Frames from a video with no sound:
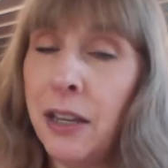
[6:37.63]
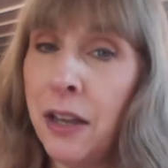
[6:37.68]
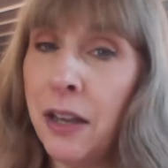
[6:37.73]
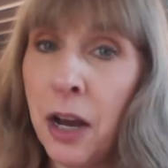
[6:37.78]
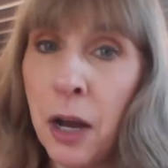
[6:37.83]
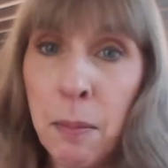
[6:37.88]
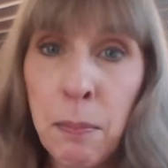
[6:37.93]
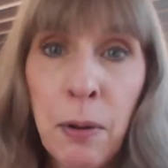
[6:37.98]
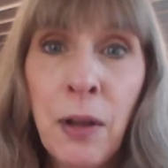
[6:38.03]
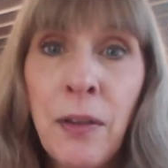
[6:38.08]

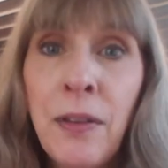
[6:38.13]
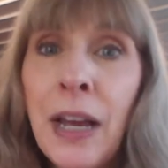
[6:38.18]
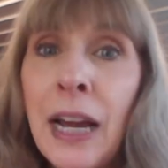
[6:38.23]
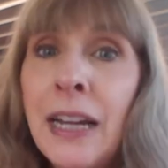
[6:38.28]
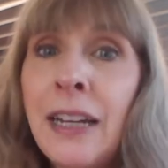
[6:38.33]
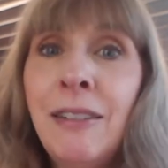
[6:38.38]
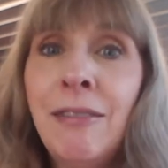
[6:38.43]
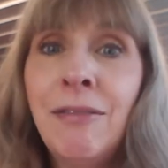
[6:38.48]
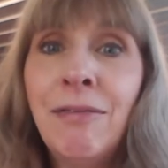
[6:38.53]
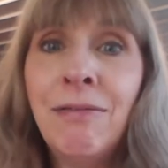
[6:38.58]
up all
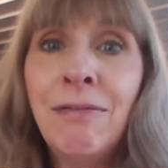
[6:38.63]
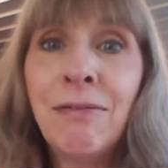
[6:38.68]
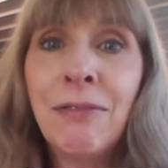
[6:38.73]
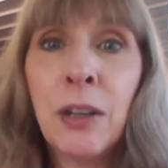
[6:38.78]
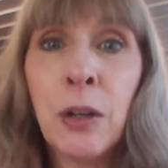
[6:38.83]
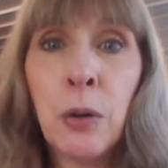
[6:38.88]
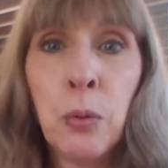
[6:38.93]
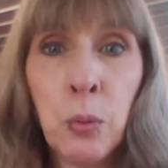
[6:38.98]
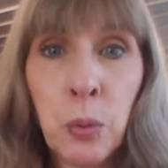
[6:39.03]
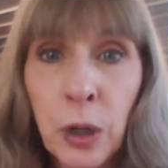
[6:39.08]
night,
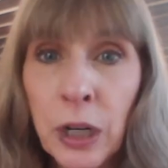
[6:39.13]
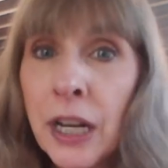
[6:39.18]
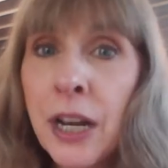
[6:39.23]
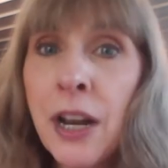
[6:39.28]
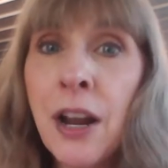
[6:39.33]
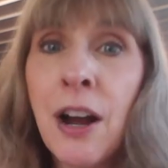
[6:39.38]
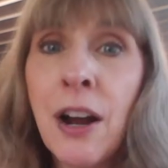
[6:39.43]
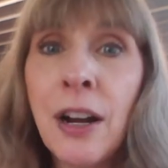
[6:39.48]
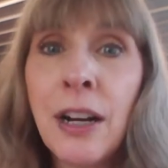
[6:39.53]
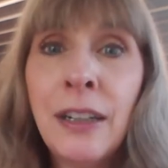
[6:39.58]
working
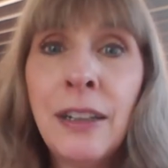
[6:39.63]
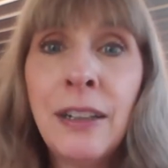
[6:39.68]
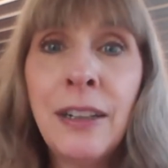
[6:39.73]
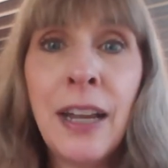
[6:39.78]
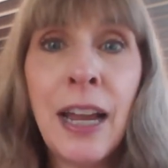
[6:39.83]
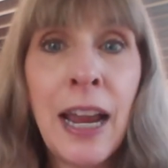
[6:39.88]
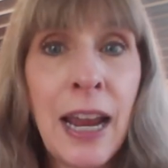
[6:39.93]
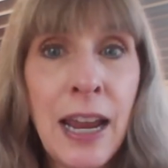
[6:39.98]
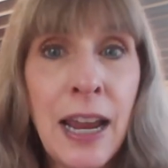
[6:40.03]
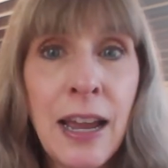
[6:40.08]
hard
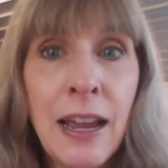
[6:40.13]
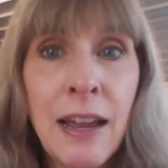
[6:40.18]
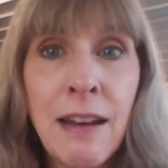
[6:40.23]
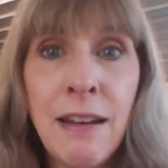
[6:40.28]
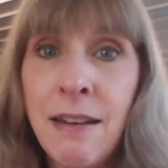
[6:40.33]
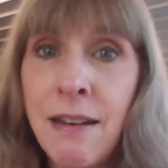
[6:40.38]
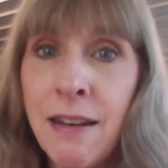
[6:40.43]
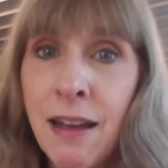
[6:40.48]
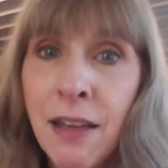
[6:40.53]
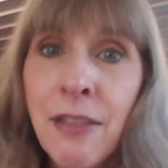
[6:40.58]

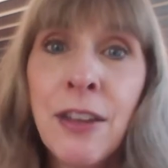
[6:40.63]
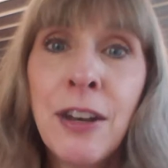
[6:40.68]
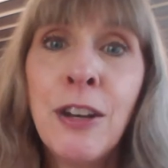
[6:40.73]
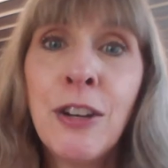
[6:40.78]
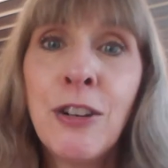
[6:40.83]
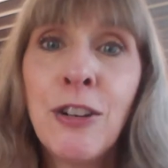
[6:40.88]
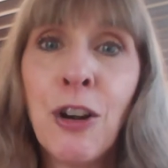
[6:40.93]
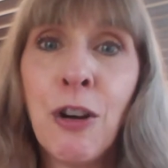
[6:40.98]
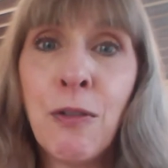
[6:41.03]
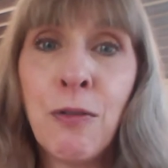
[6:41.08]
and nothing to
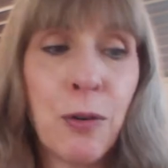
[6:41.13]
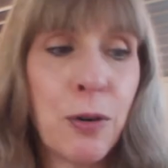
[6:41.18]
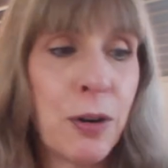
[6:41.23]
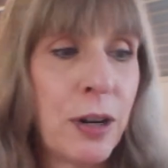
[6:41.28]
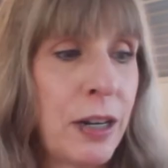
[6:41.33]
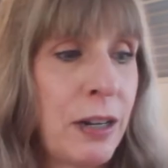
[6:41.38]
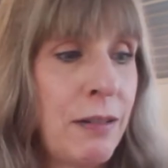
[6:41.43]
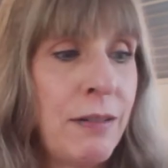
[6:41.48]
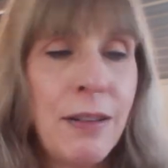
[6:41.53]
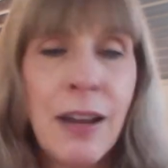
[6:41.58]
show for
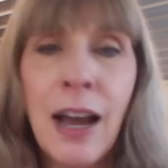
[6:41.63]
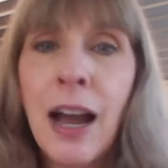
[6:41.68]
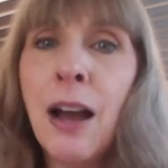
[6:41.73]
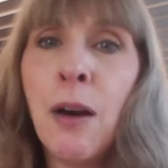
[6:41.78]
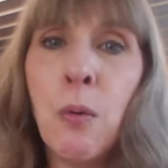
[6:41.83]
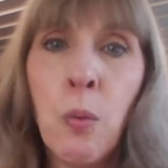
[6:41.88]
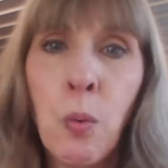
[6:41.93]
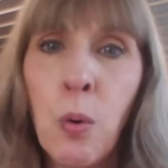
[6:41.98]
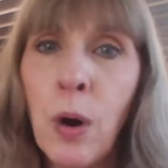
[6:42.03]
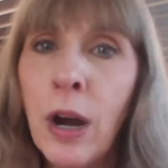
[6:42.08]
it,
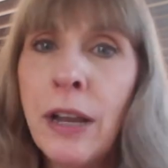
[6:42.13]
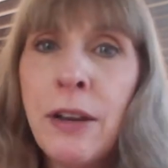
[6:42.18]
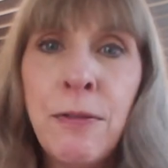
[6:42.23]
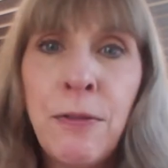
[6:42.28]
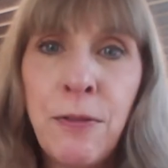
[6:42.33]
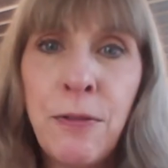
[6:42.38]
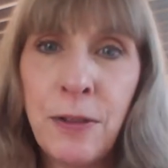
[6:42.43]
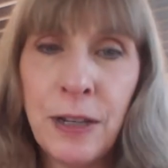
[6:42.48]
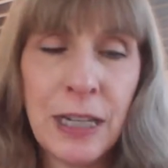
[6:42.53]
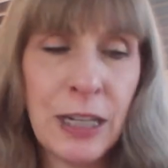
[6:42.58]
not one
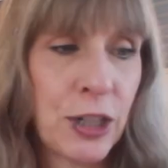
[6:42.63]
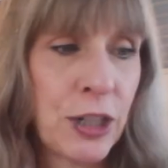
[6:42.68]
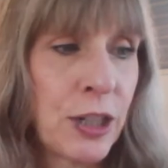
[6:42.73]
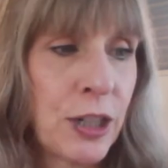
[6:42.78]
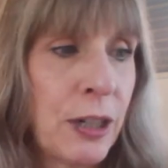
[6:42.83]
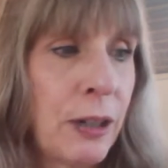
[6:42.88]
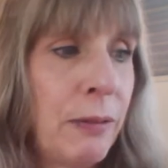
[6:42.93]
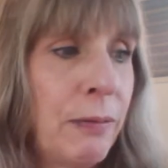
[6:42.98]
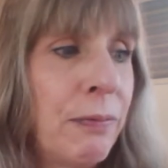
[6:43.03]
fish.